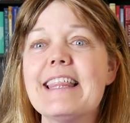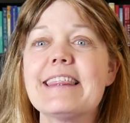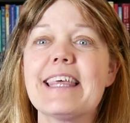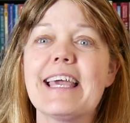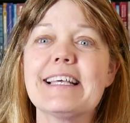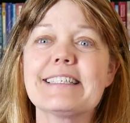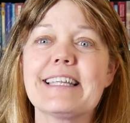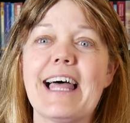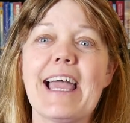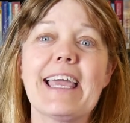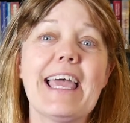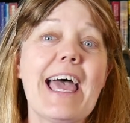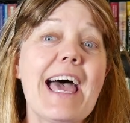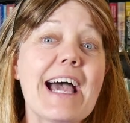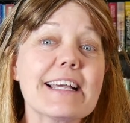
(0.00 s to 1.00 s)
Things
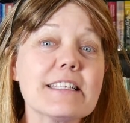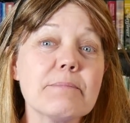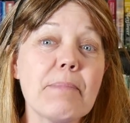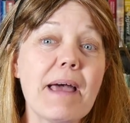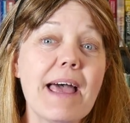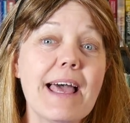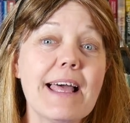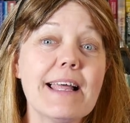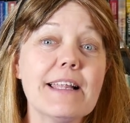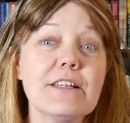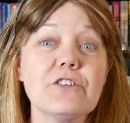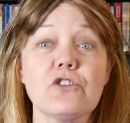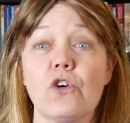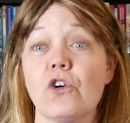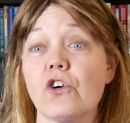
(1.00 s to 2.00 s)
like
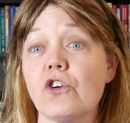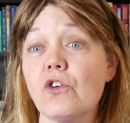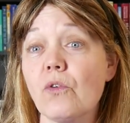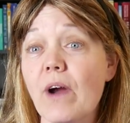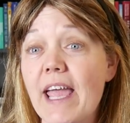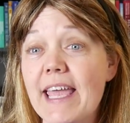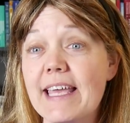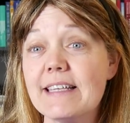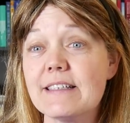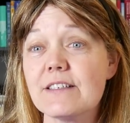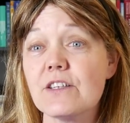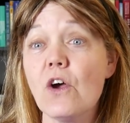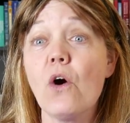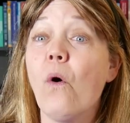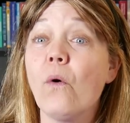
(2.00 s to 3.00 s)
X-pens or
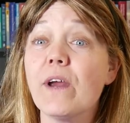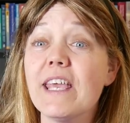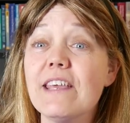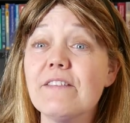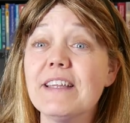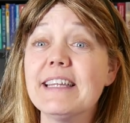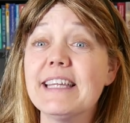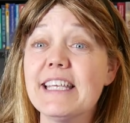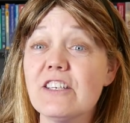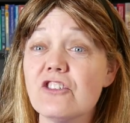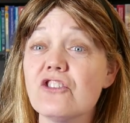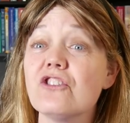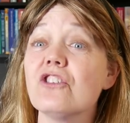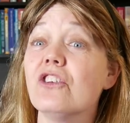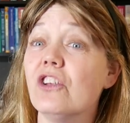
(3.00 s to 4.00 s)
crates or even leash
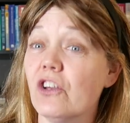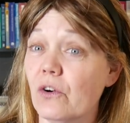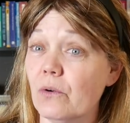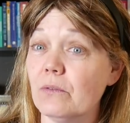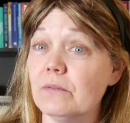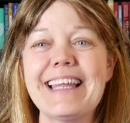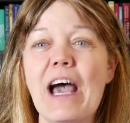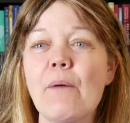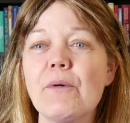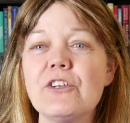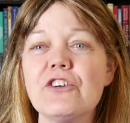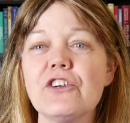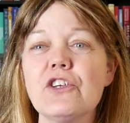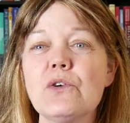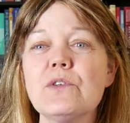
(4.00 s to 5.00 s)
to you. Now when
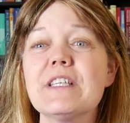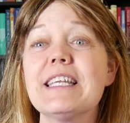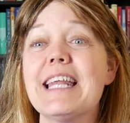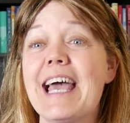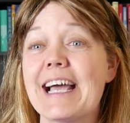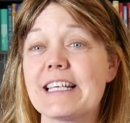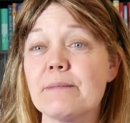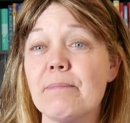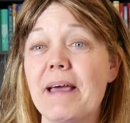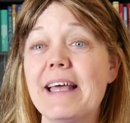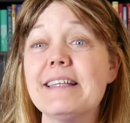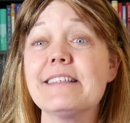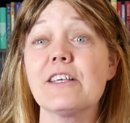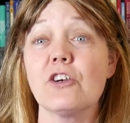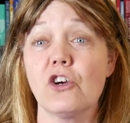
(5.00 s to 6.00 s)
you're using
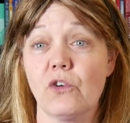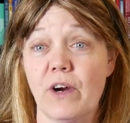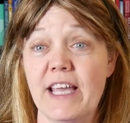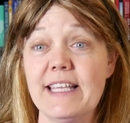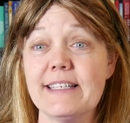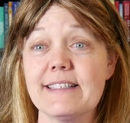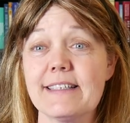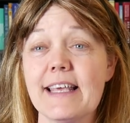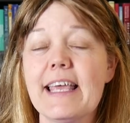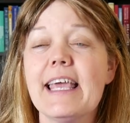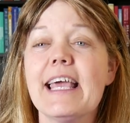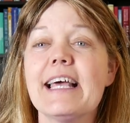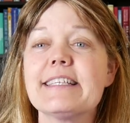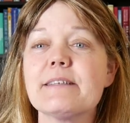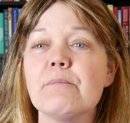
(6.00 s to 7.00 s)
X-pens and crates,
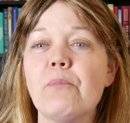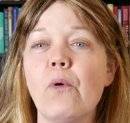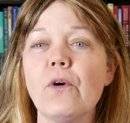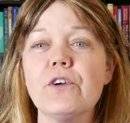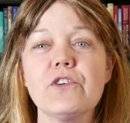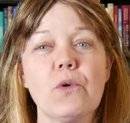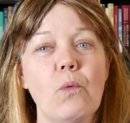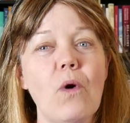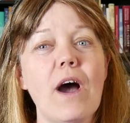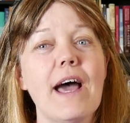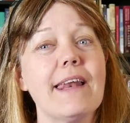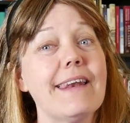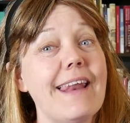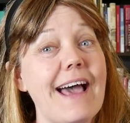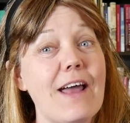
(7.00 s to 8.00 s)
it's important to
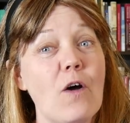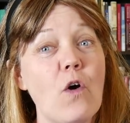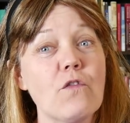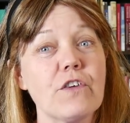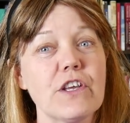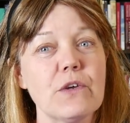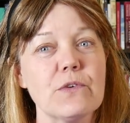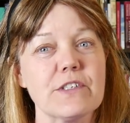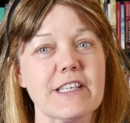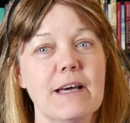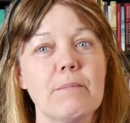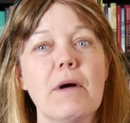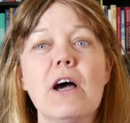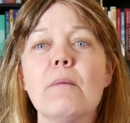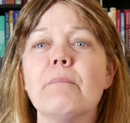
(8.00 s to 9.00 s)
1, not overuse
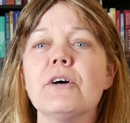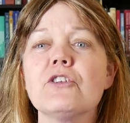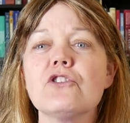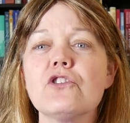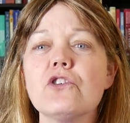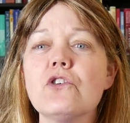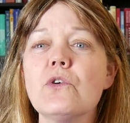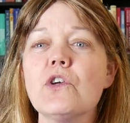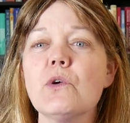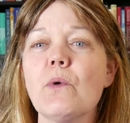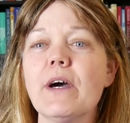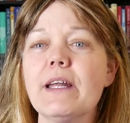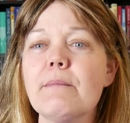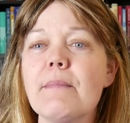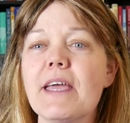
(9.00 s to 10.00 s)
them, but 2, you
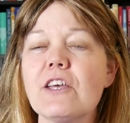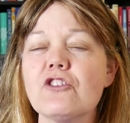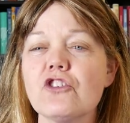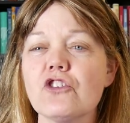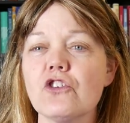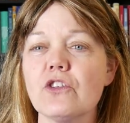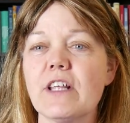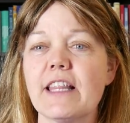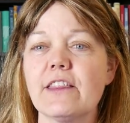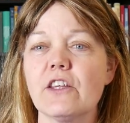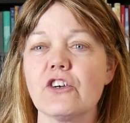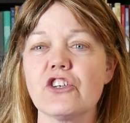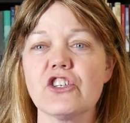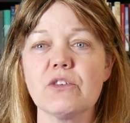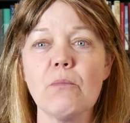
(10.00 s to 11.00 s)
want to make sure that they're
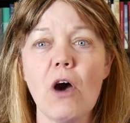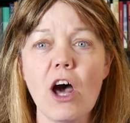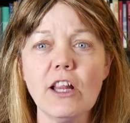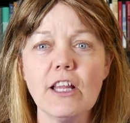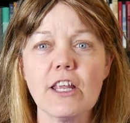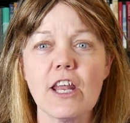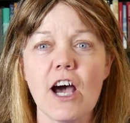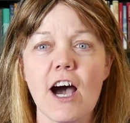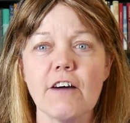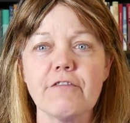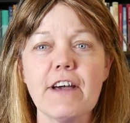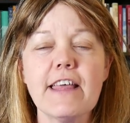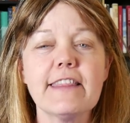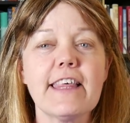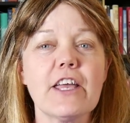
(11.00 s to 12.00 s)
small enough
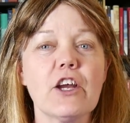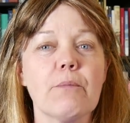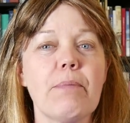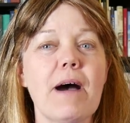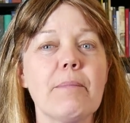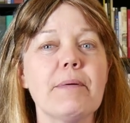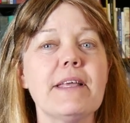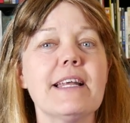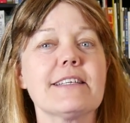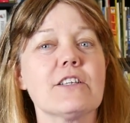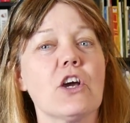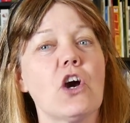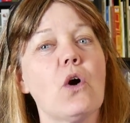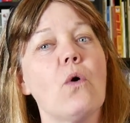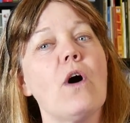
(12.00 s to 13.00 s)
that your puppy
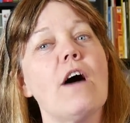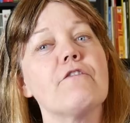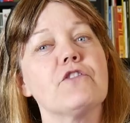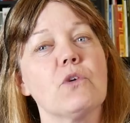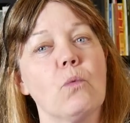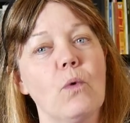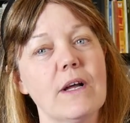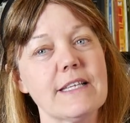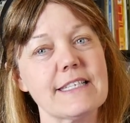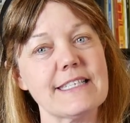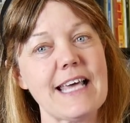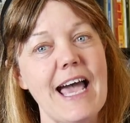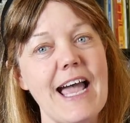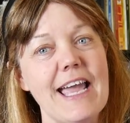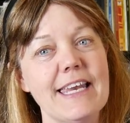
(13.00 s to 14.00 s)
doesn't go off to one
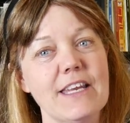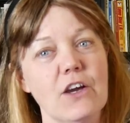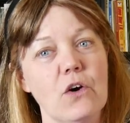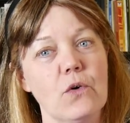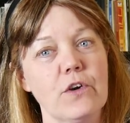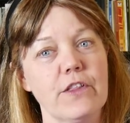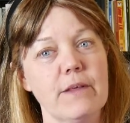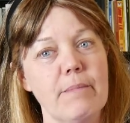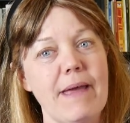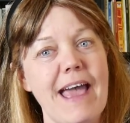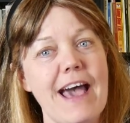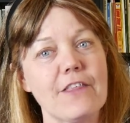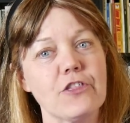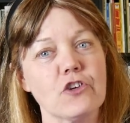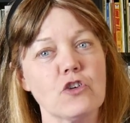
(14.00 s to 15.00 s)
side and go to the
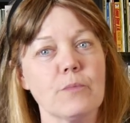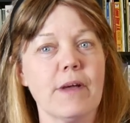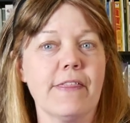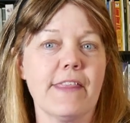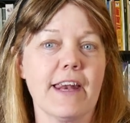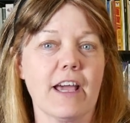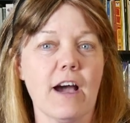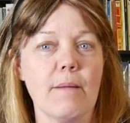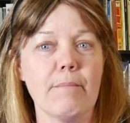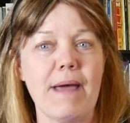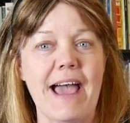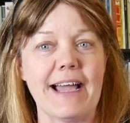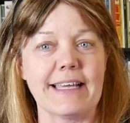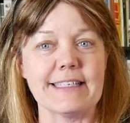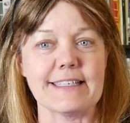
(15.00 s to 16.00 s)
bathroom and then come
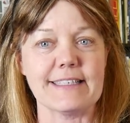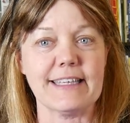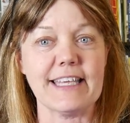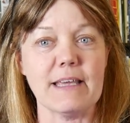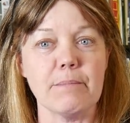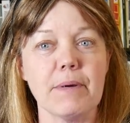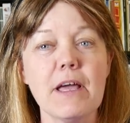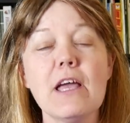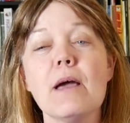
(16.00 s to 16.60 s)
back and sleep.